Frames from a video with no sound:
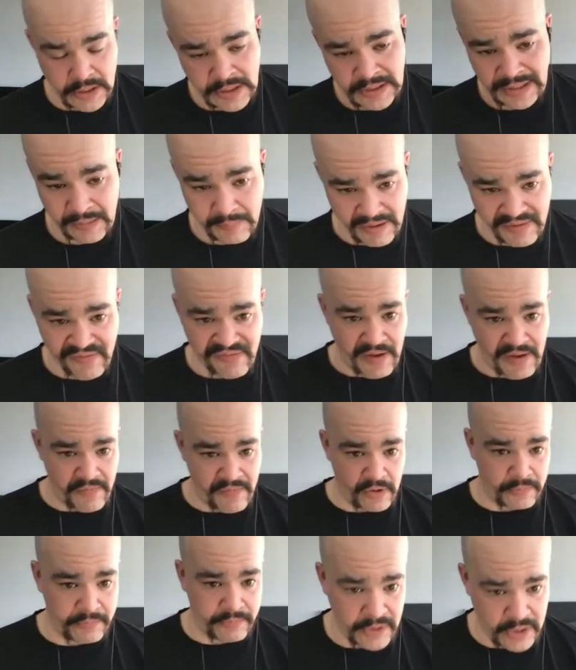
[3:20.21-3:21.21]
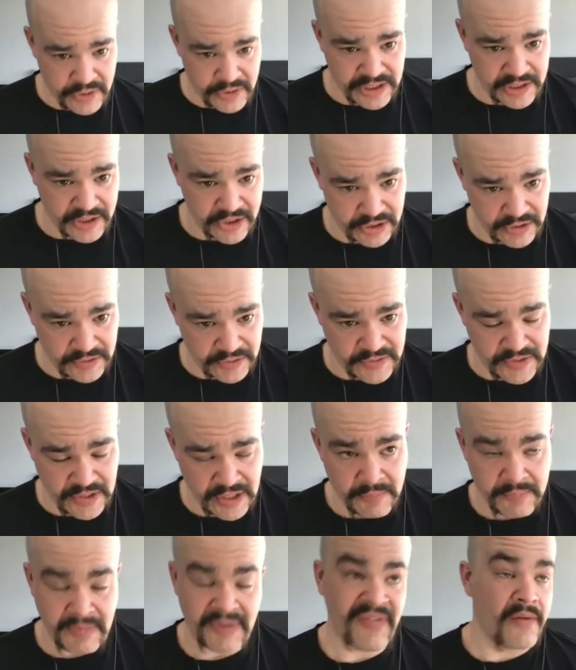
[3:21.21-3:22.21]
Like my favorite musicians,
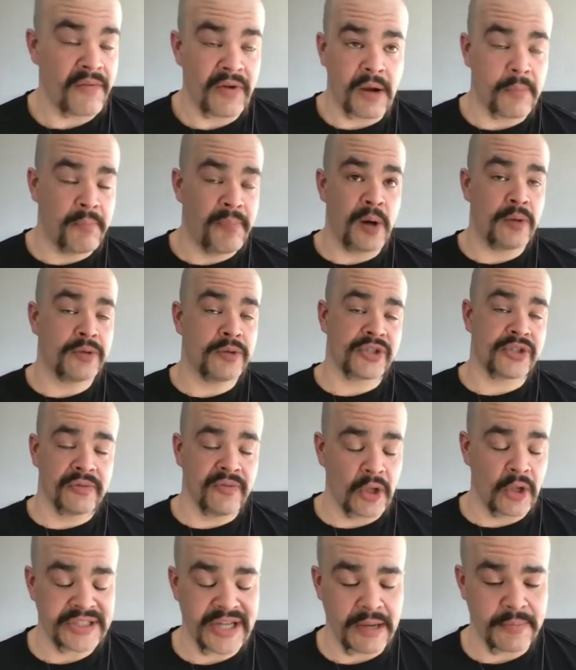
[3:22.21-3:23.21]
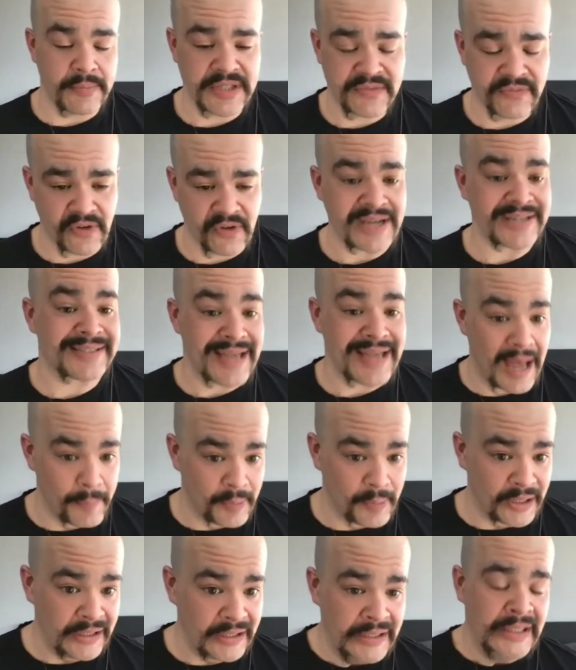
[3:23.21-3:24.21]
my favorite composer of all time is Frank
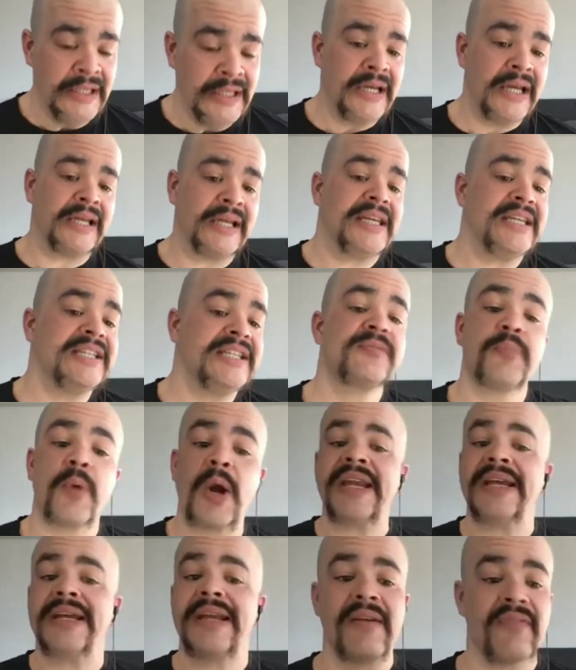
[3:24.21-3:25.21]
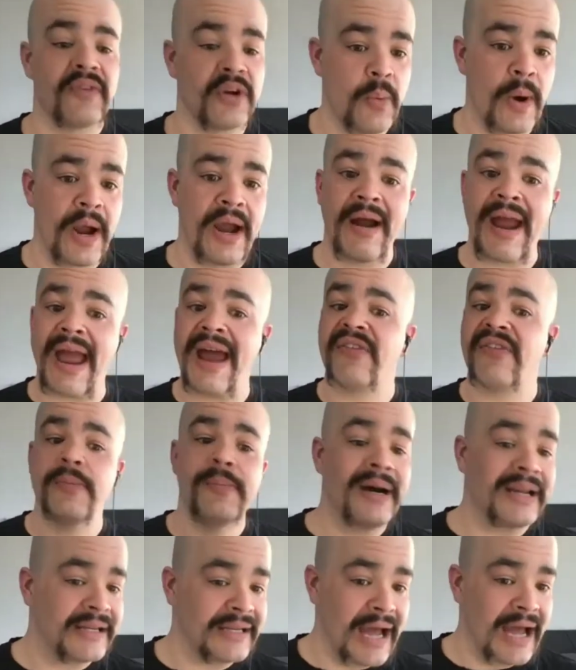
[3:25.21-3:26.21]
Zappa, and he sprayed it everywhere.
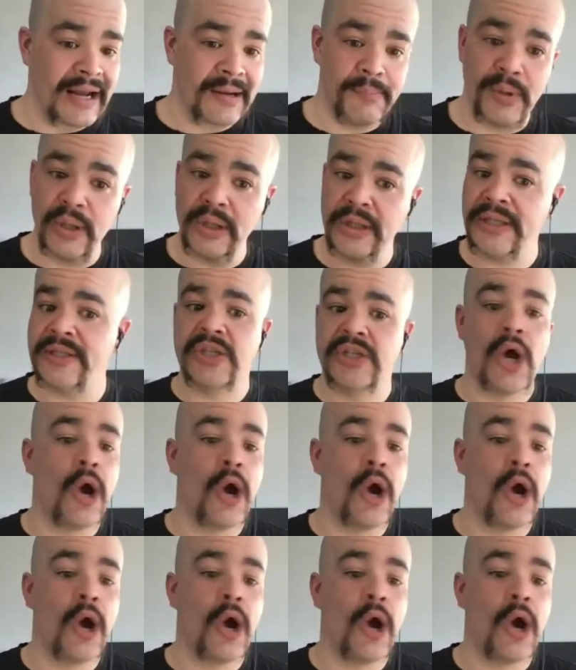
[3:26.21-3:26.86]
Everybody got a bullet.